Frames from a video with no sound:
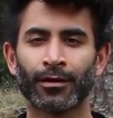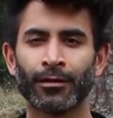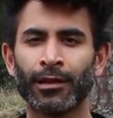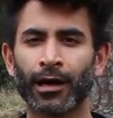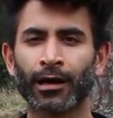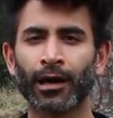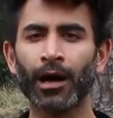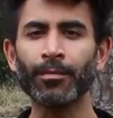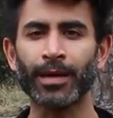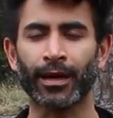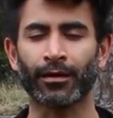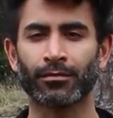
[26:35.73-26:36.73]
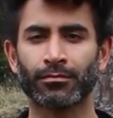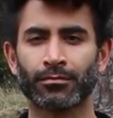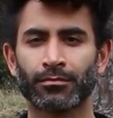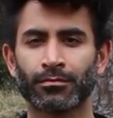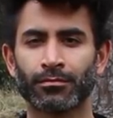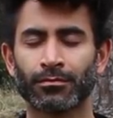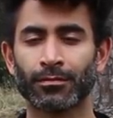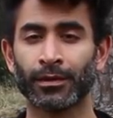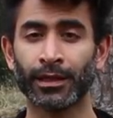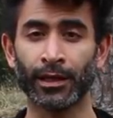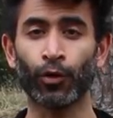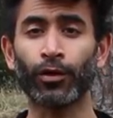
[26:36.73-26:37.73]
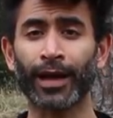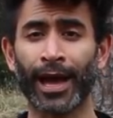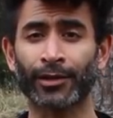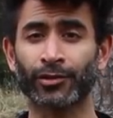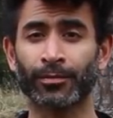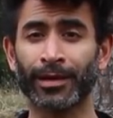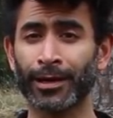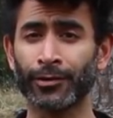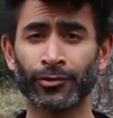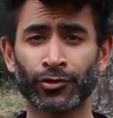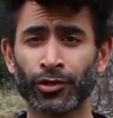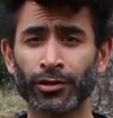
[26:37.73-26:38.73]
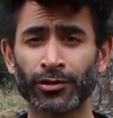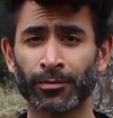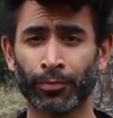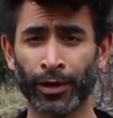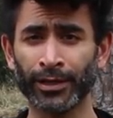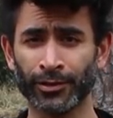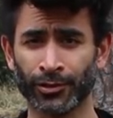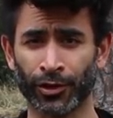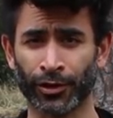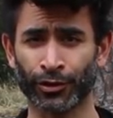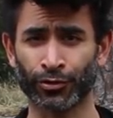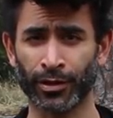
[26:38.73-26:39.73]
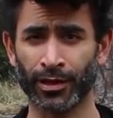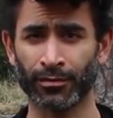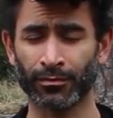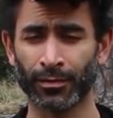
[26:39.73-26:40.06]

The coming, the orgasm, is just brain circuitry.